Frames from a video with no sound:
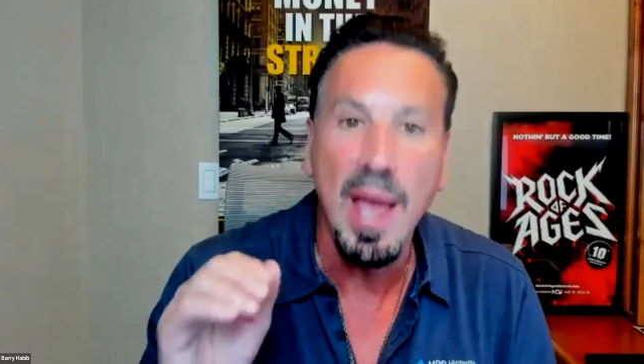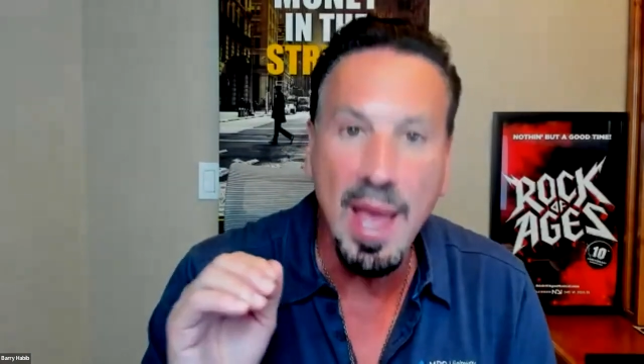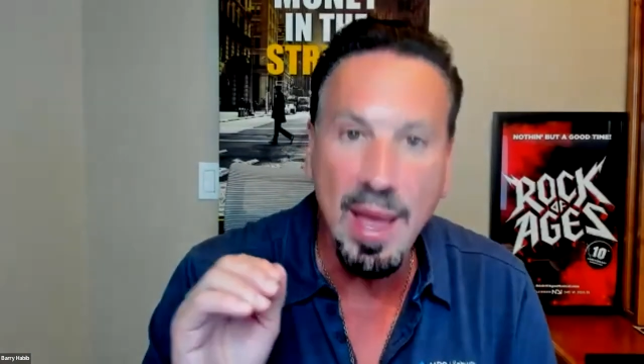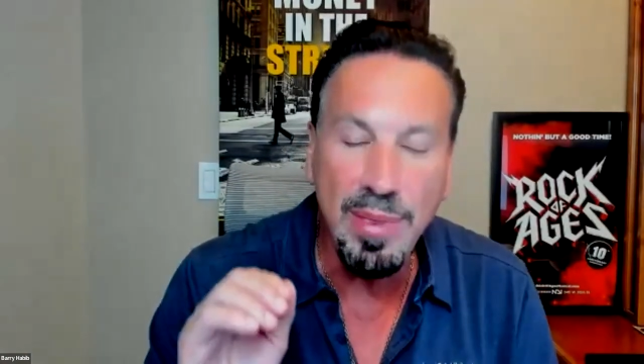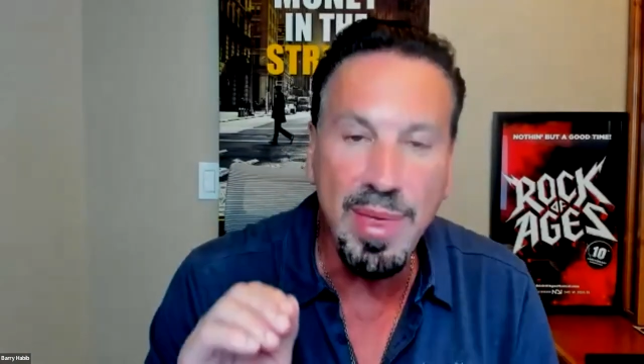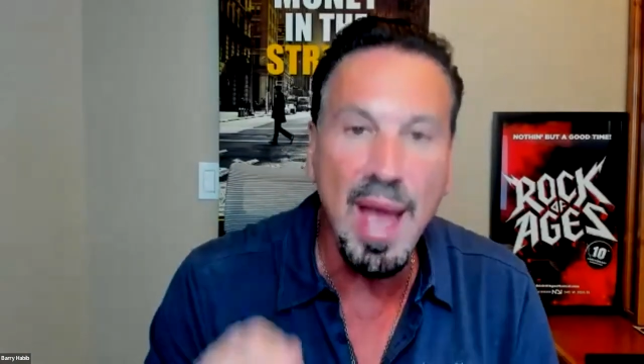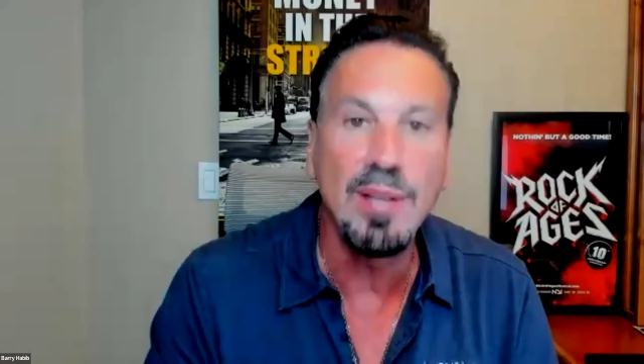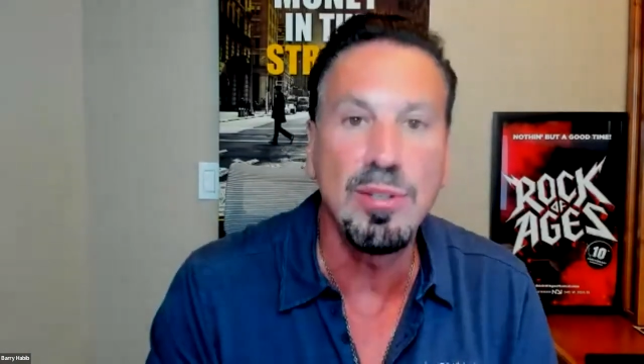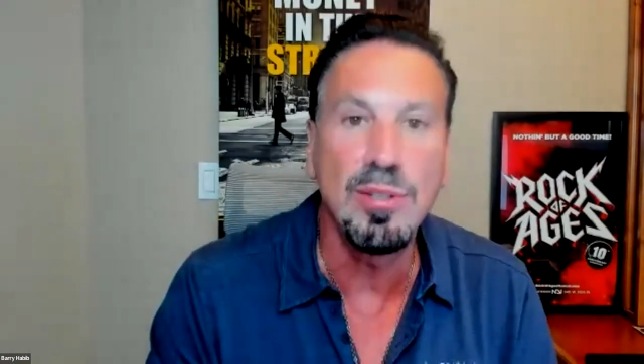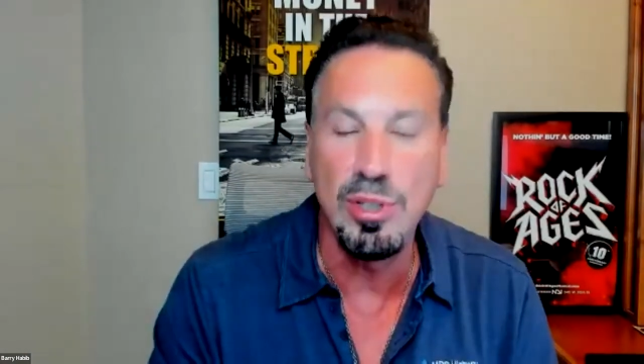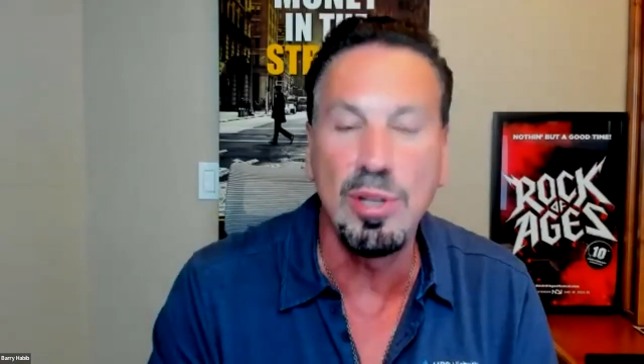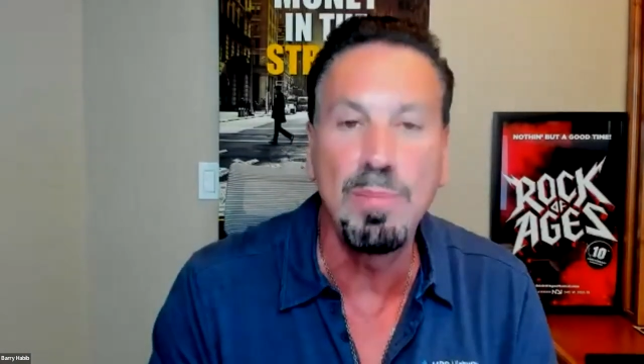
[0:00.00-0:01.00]
and that
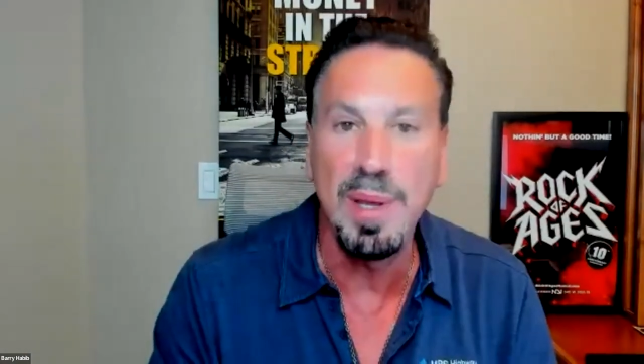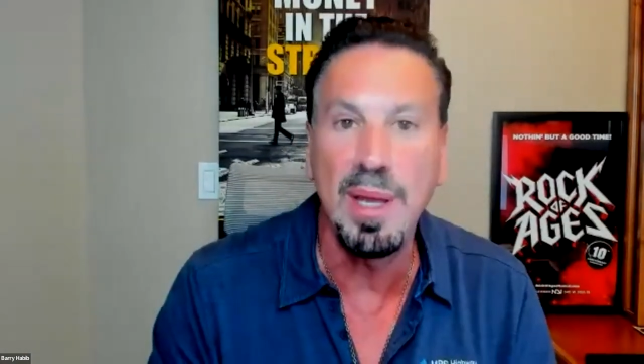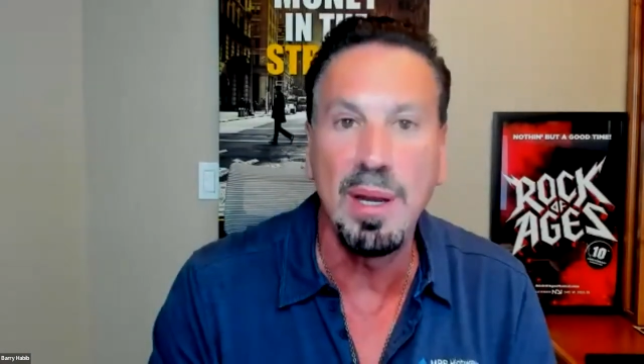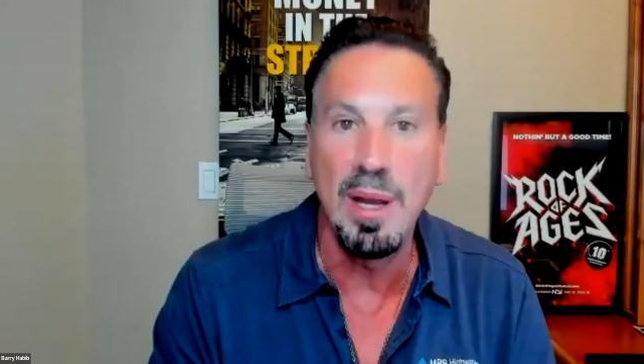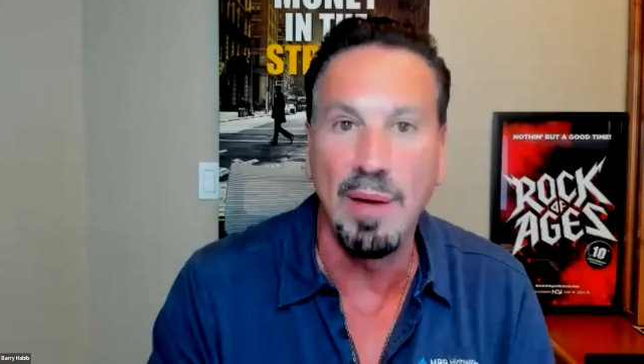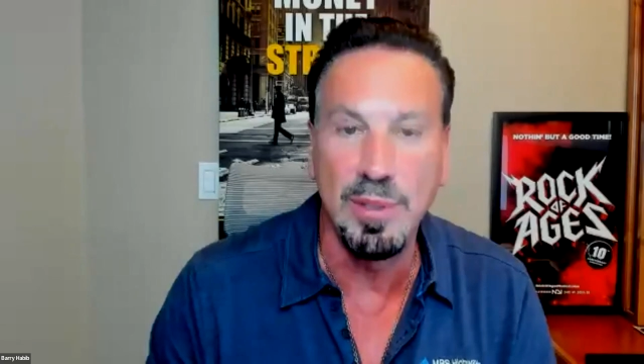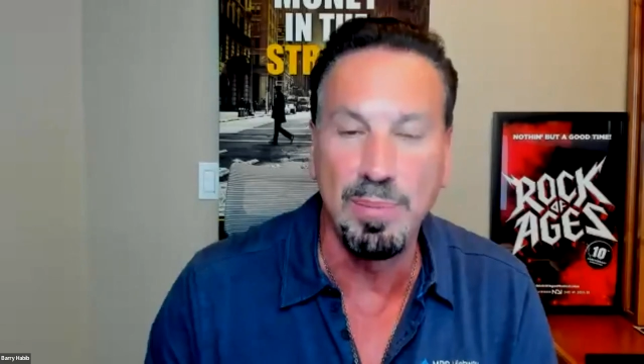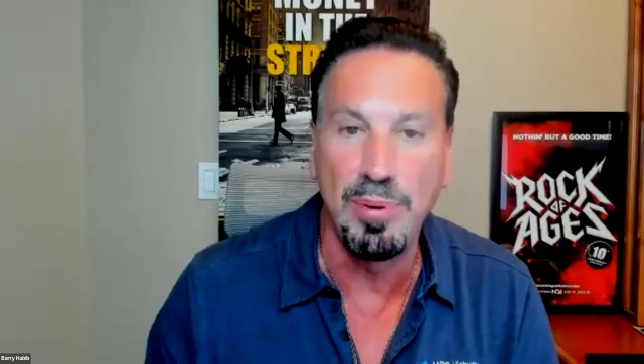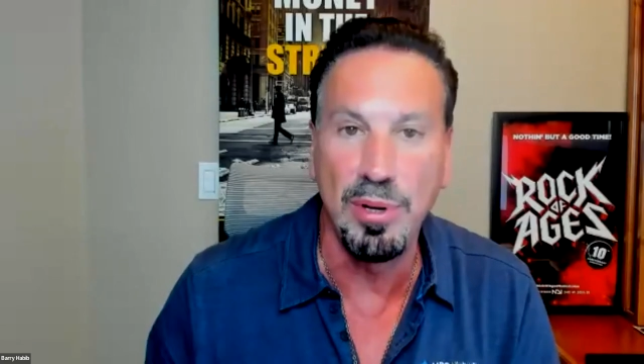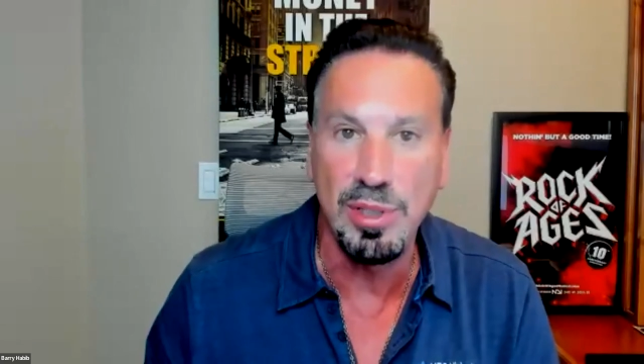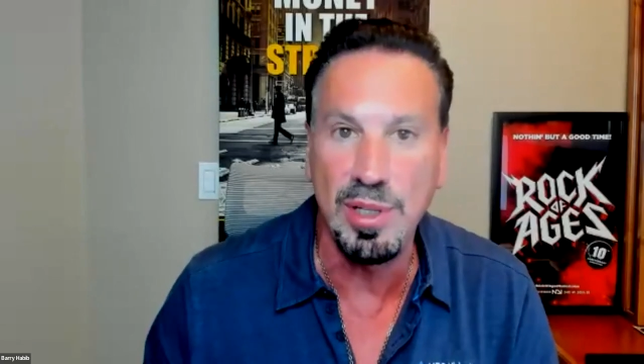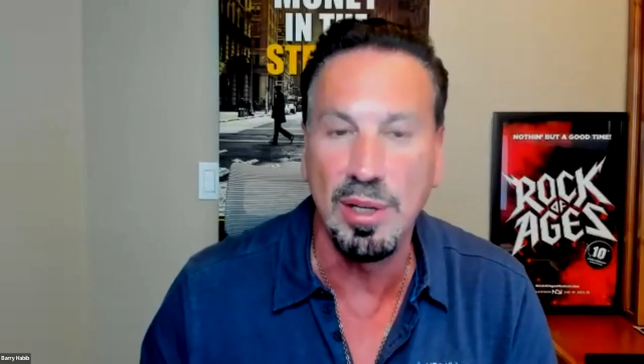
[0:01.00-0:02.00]
should be enough to
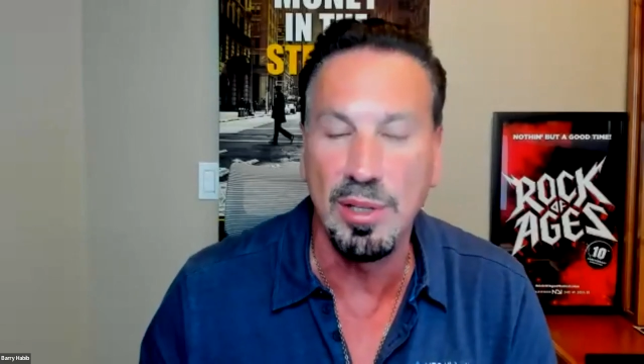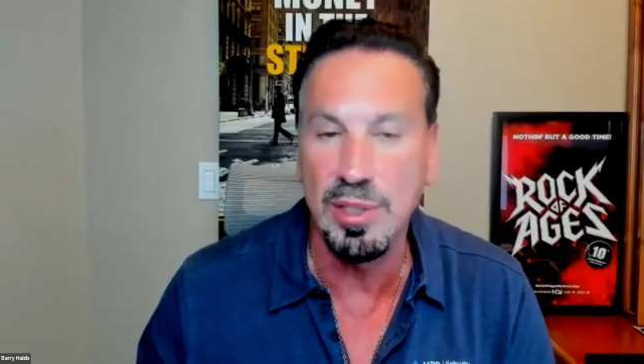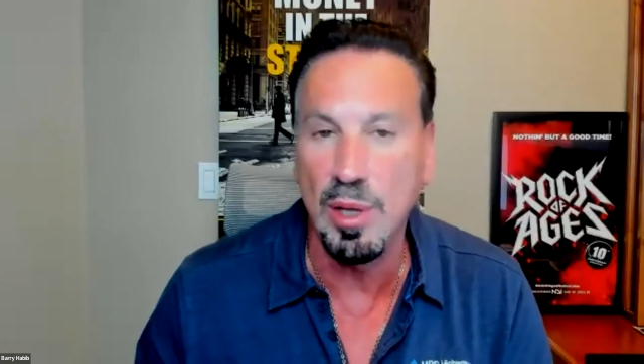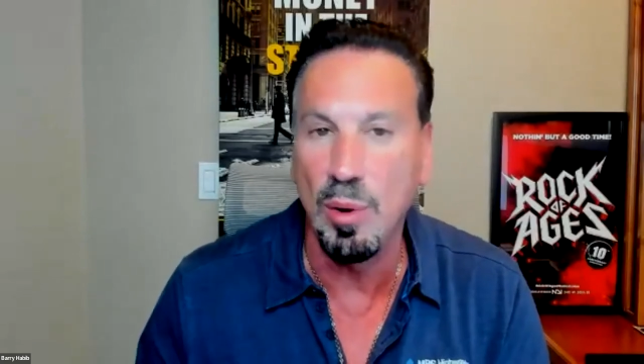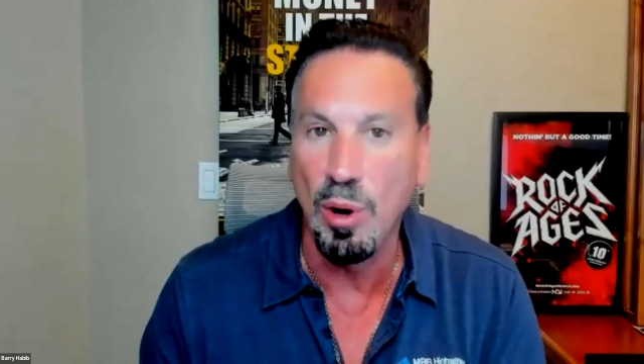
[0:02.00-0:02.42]
push yields lower.